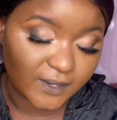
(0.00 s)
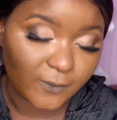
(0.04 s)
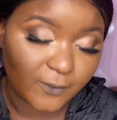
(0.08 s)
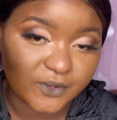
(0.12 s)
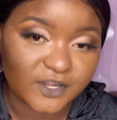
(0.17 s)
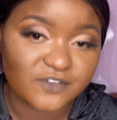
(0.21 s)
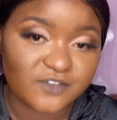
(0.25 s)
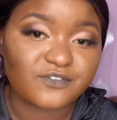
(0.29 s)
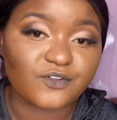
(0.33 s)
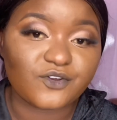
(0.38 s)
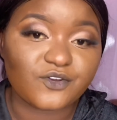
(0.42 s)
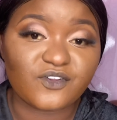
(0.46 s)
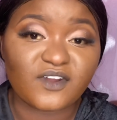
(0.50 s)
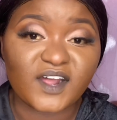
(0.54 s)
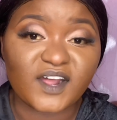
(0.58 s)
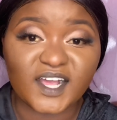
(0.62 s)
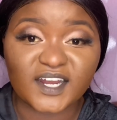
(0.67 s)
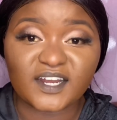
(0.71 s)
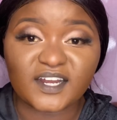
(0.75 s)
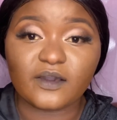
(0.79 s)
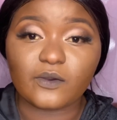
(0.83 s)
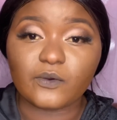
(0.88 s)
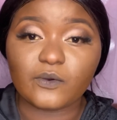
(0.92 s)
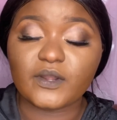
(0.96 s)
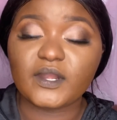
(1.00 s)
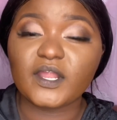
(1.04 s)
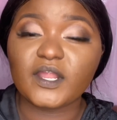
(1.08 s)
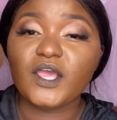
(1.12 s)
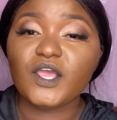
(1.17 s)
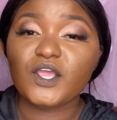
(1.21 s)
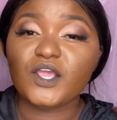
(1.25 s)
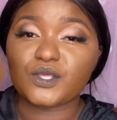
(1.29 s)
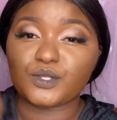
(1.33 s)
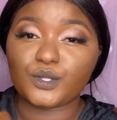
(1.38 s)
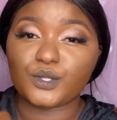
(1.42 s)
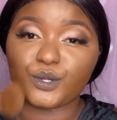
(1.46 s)
If you drag down,
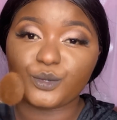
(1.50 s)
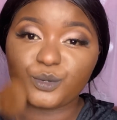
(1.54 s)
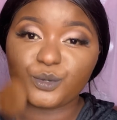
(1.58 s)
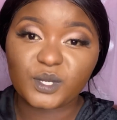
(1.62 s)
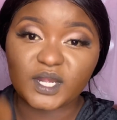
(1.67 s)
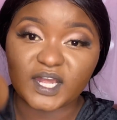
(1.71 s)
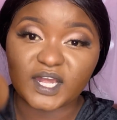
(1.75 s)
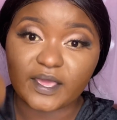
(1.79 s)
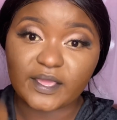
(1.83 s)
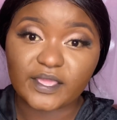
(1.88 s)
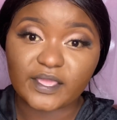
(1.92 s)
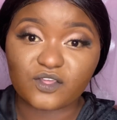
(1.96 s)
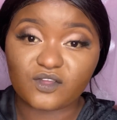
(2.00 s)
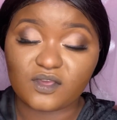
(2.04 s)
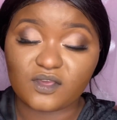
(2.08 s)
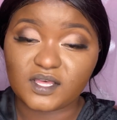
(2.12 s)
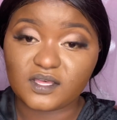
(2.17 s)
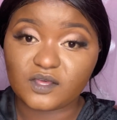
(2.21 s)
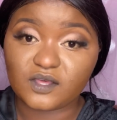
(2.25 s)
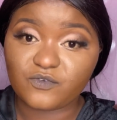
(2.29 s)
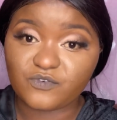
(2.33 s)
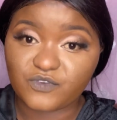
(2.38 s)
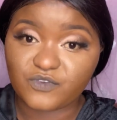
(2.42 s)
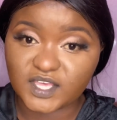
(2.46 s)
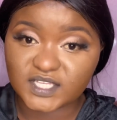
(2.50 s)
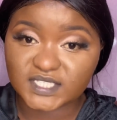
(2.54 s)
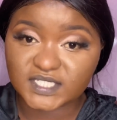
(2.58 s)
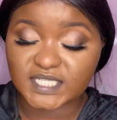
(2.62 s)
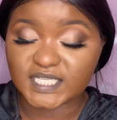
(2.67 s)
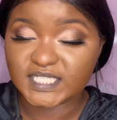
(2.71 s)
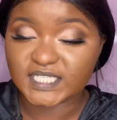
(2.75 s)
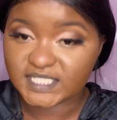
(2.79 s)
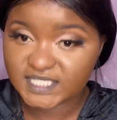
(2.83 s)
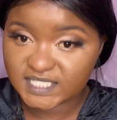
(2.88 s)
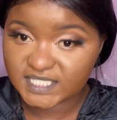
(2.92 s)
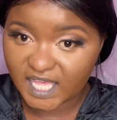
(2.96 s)
you look like your face is
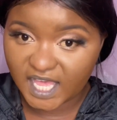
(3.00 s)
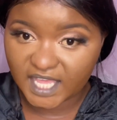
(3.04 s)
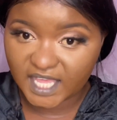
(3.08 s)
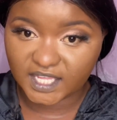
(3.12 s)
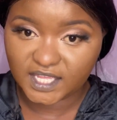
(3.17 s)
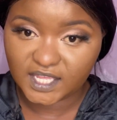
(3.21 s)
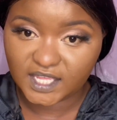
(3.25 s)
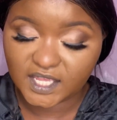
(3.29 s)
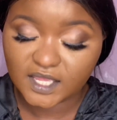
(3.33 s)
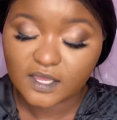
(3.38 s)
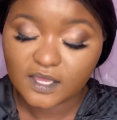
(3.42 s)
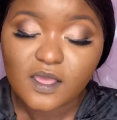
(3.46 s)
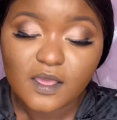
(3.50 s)
sagging,